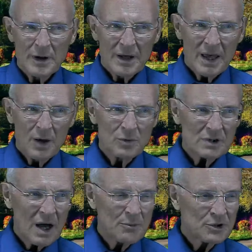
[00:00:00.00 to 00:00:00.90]
He was,
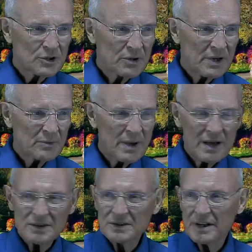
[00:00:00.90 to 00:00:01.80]
I'm sure he
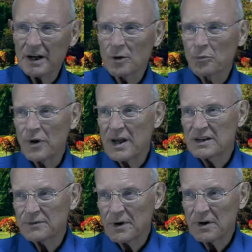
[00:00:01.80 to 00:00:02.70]
had subtle
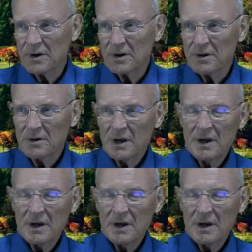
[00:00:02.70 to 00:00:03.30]
praise for her,